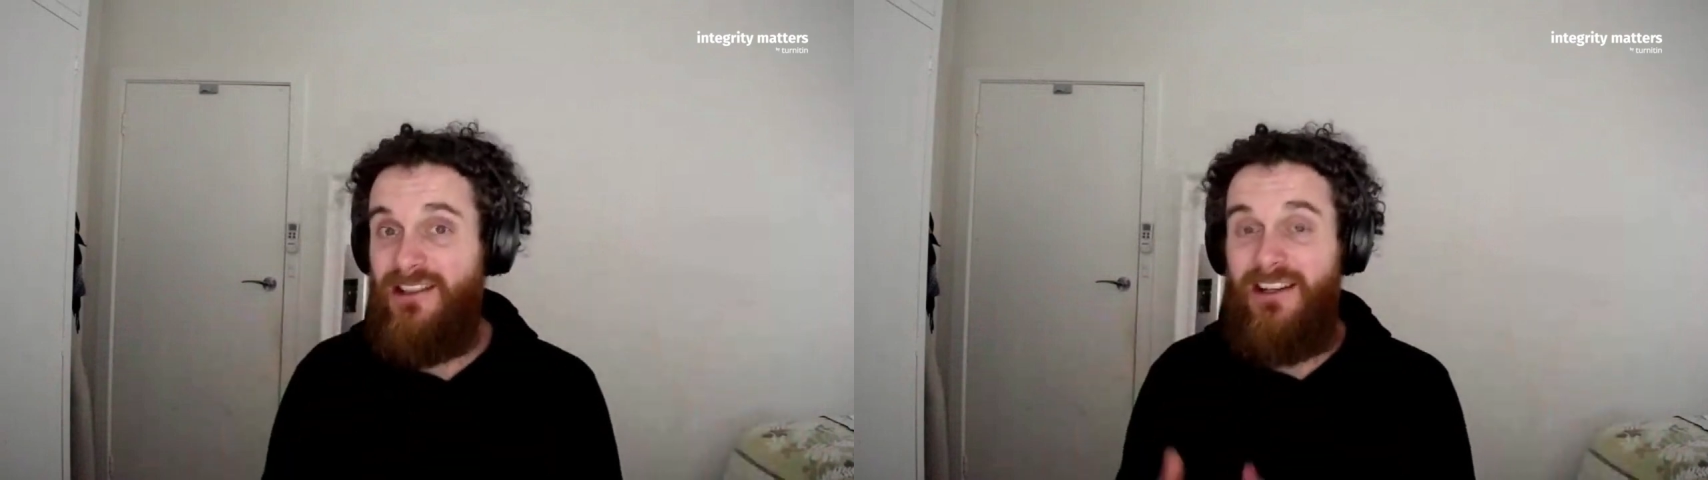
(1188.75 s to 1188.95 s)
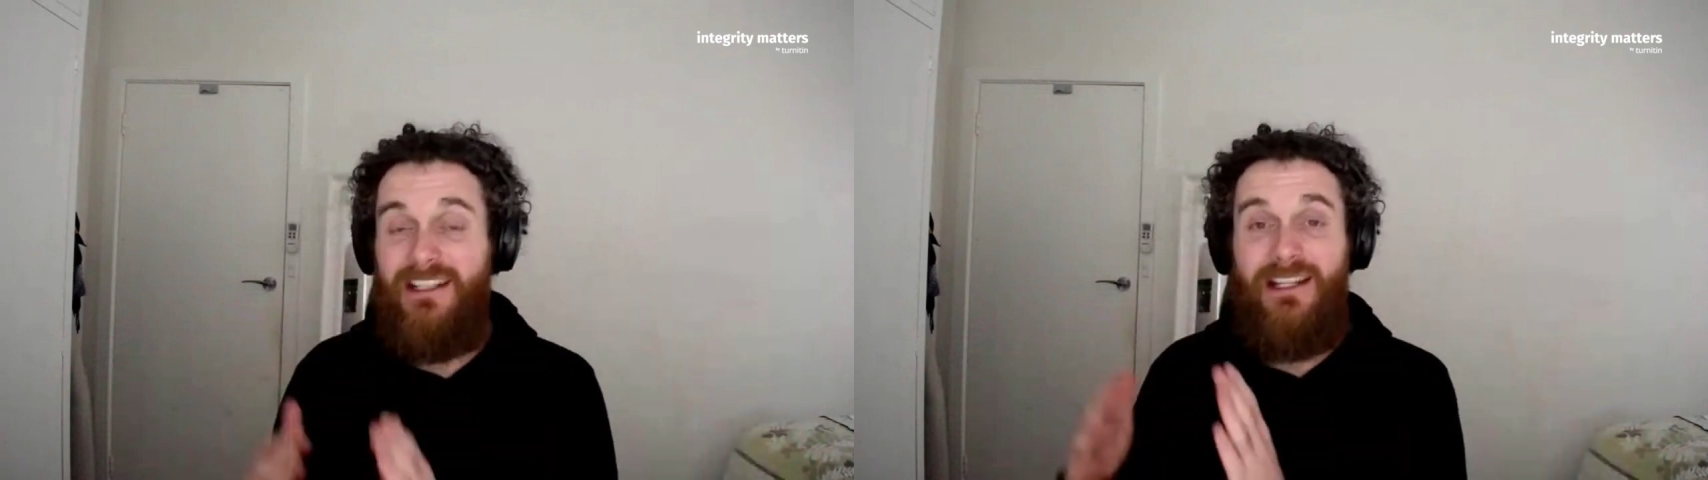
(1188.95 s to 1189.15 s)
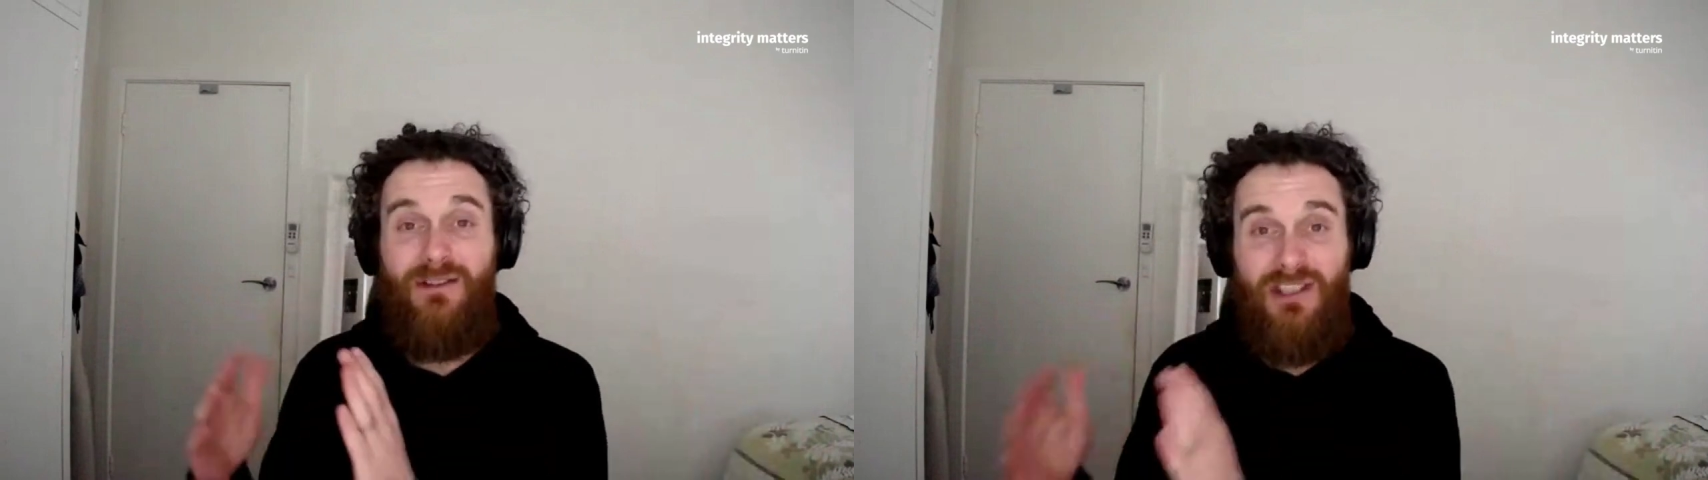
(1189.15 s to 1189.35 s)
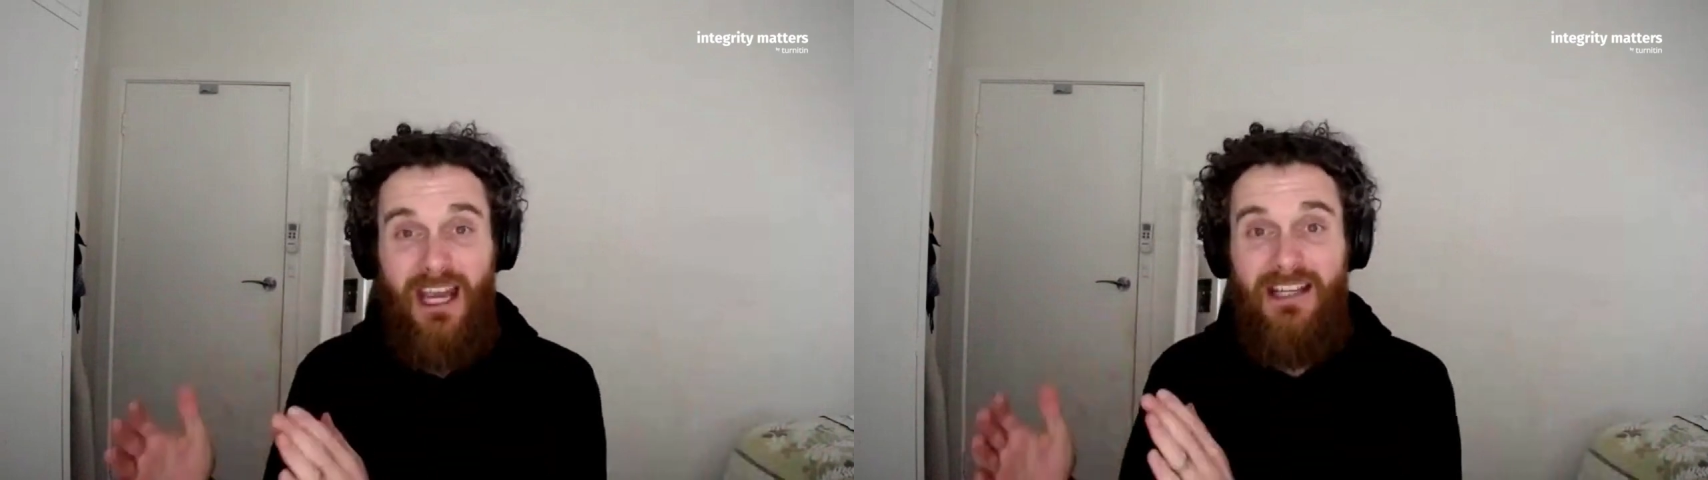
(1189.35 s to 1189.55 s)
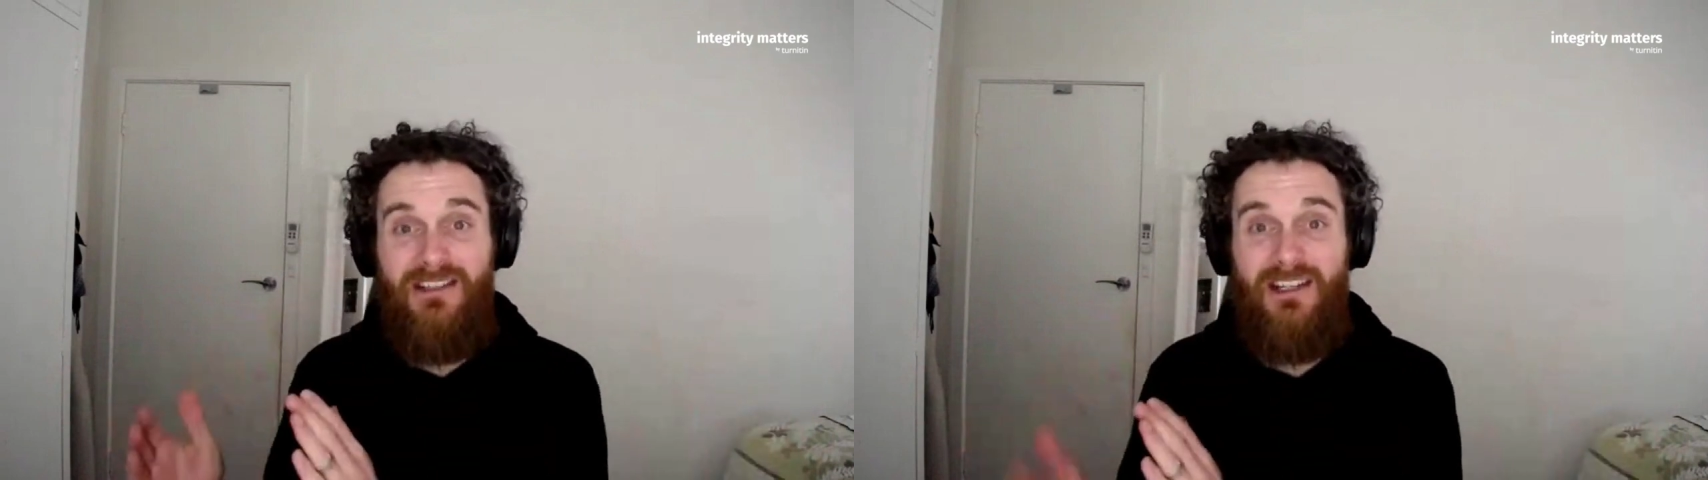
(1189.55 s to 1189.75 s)
And I think they'll
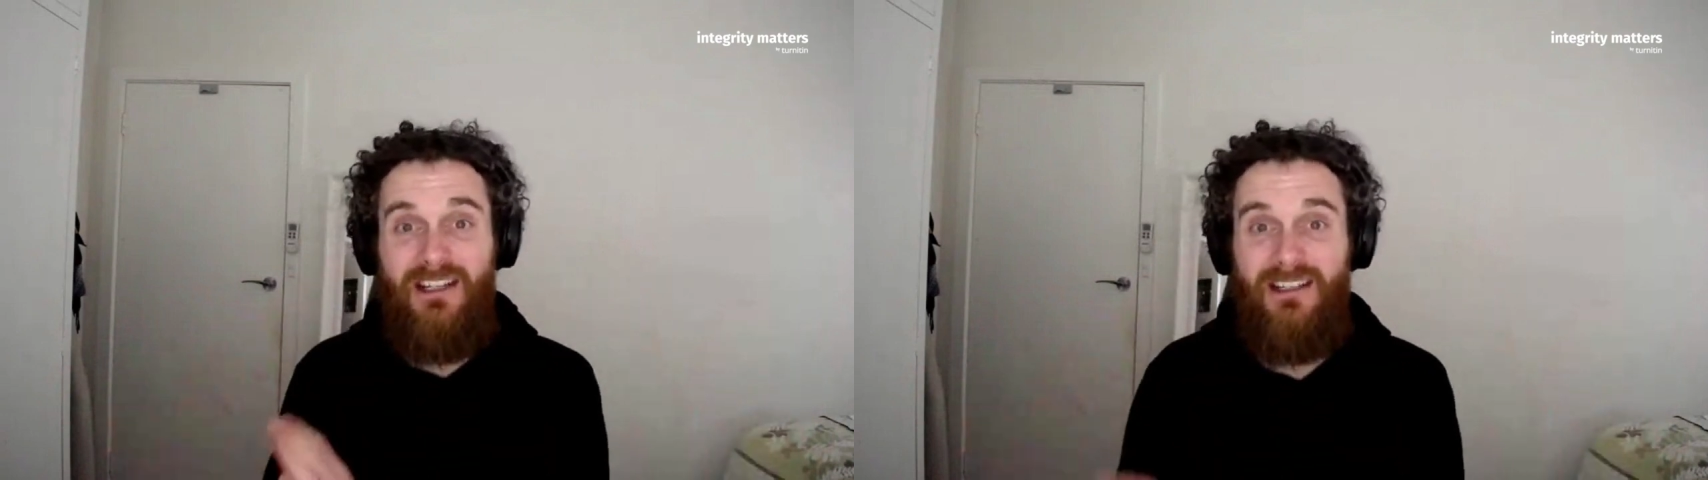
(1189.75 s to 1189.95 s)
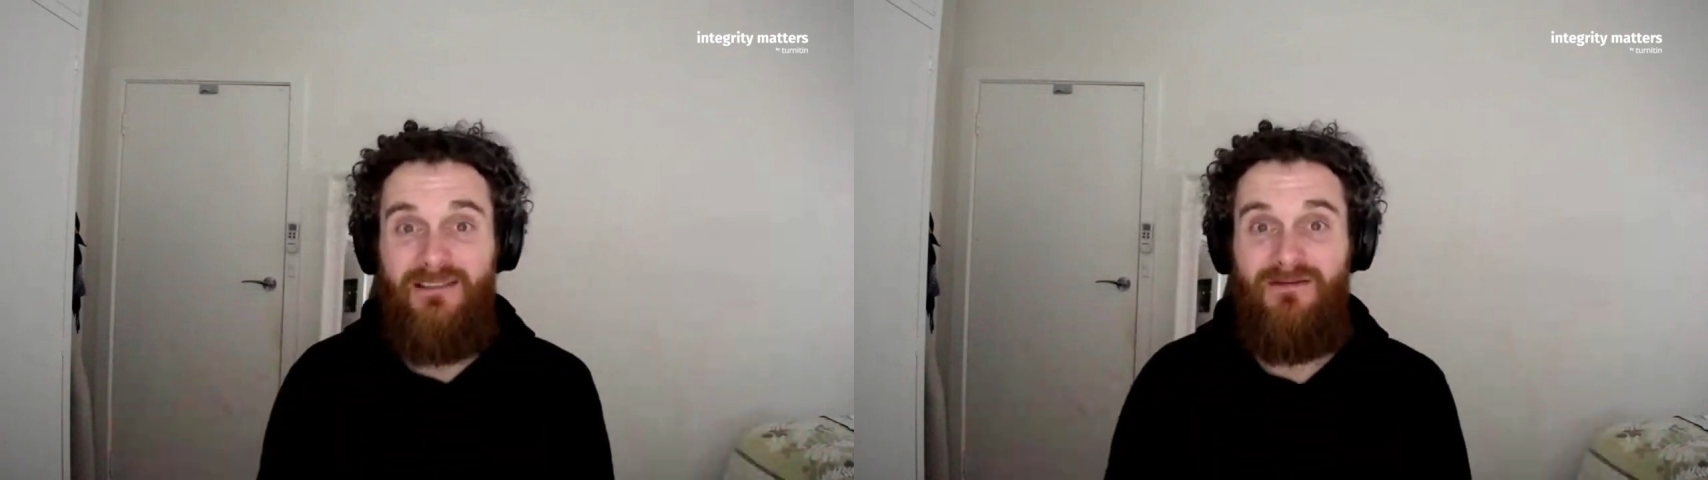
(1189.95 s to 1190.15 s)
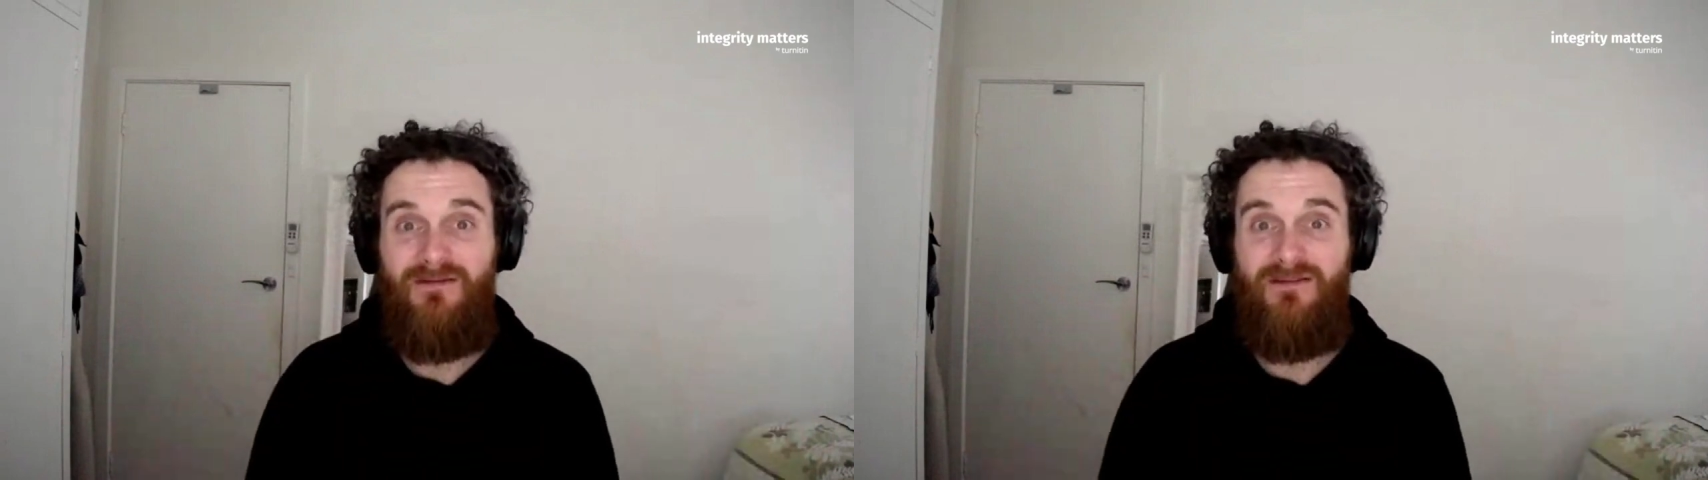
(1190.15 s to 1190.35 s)
change at